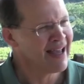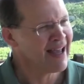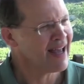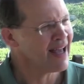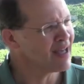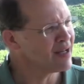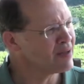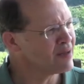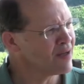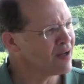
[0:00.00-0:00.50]

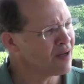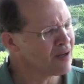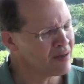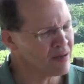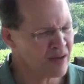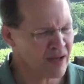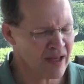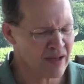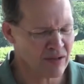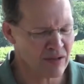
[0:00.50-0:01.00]

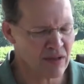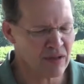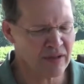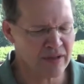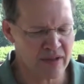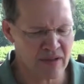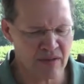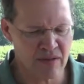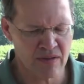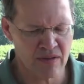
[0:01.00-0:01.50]
and
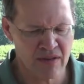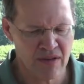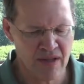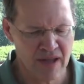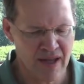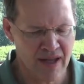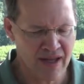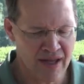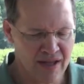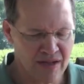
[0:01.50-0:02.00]
earlier.
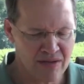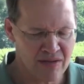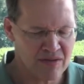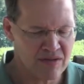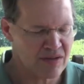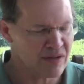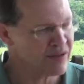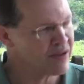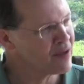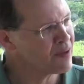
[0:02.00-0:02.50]
And
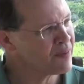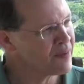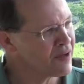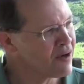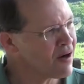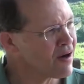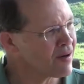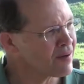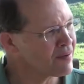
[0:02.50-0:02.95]
so here we are.